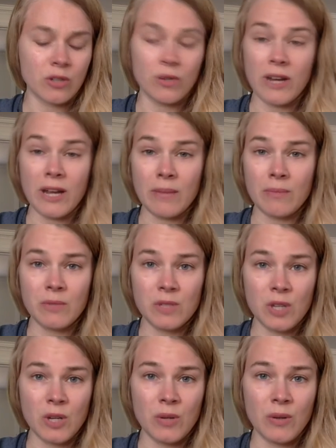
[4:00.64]
Graham.
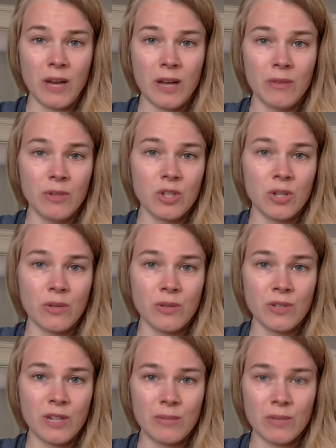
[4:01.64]
So I will share
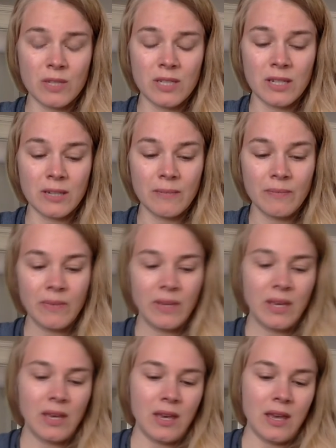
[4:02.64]
those numbers here.
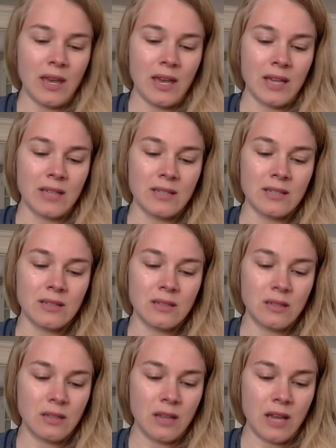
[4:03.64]
And
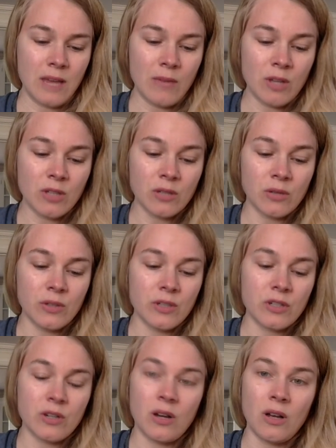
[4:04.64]
I'm also going
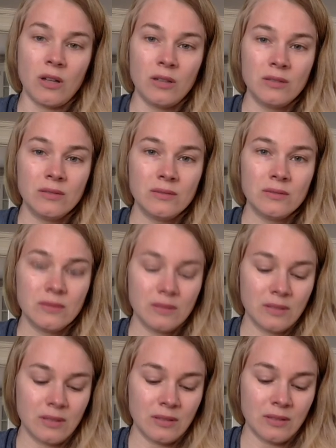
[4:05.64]
to call
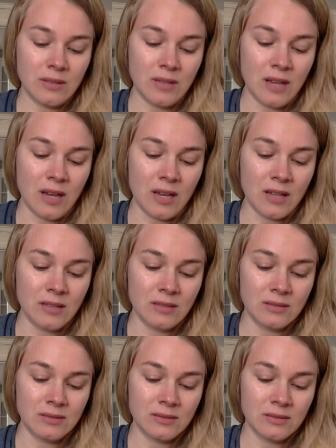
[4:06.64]

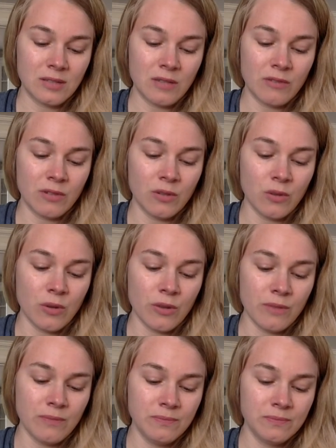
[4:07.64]
Governor
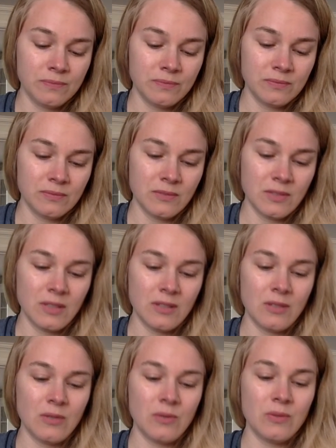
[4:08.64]
Northam,
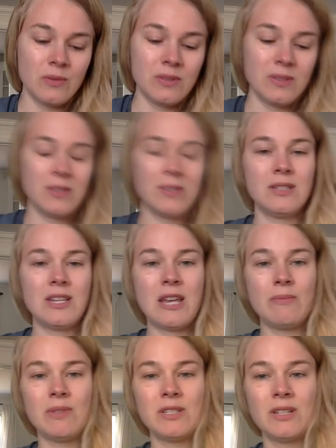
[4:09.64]
whose
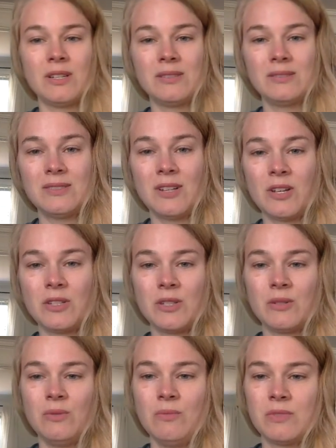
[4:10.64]
name is
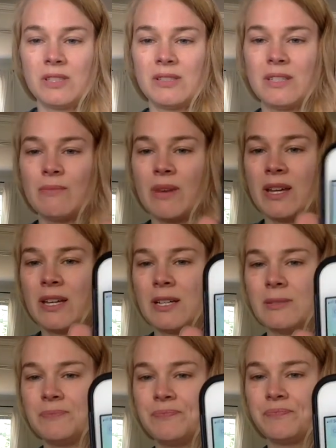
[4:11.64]
also in my